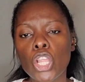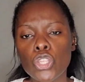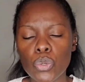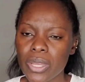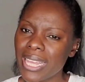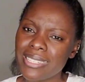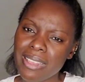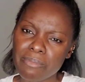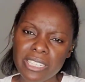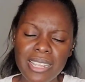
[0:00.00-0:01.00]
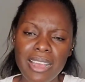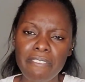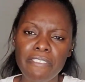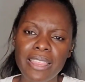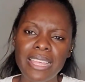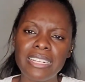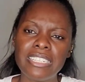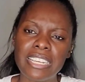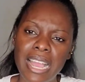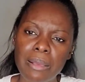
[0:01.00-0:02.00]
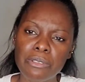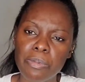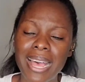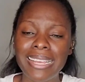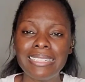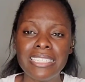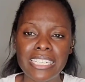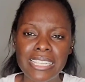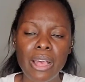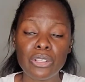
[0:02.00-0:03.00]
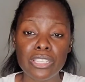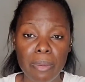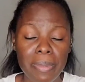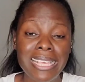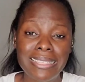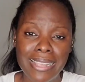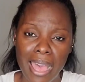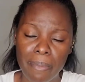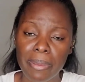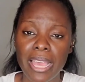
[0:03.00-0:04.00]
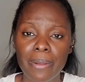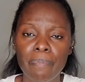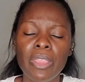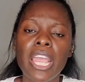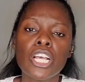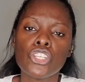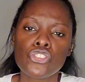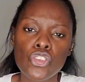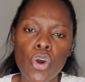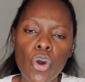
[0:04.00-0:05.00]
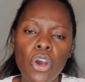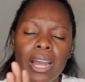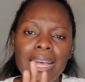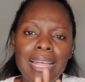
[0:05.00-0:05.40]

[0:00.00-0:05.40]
to get some stuff, and then she comes back and she sells them in Zambia. So